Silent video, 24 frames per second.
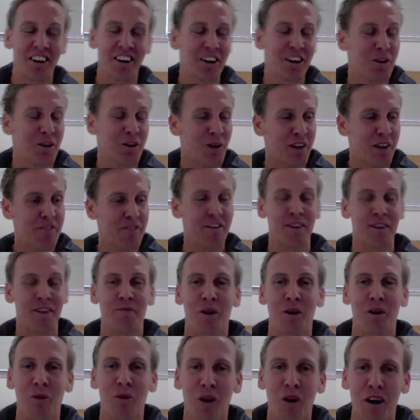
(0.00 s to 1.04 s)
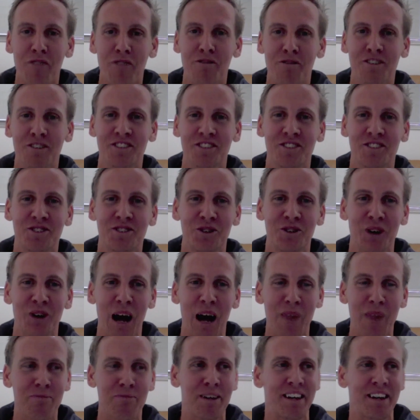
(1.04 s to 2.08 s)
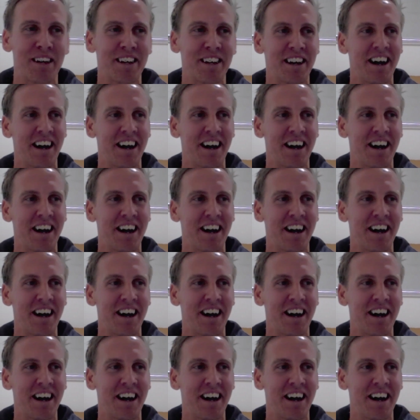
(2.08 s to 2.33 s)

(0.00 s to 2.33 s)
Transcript: you one thing. My wife wasn't too happy